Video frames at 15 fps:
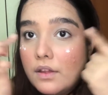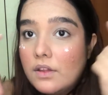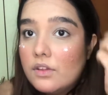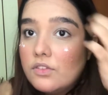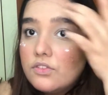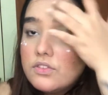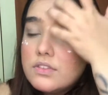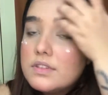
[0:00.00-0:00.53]

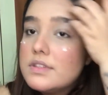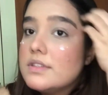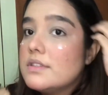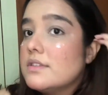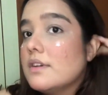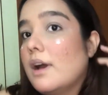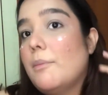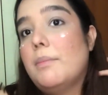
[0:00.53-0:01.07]

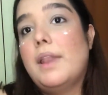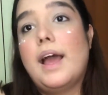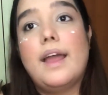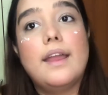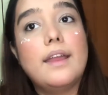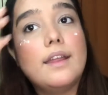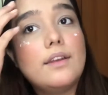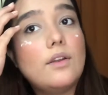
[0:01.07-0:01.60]
just apply
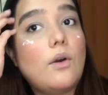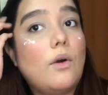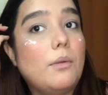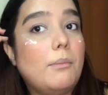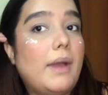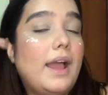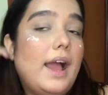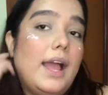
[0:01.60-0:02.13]
it
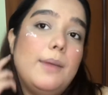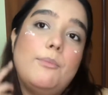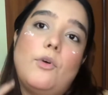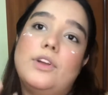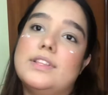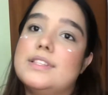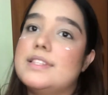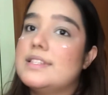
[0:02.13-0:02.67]
on my high
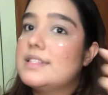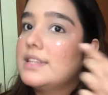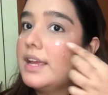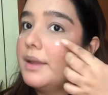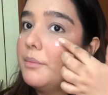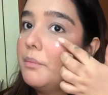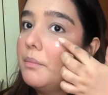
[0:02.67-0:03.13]
points this time.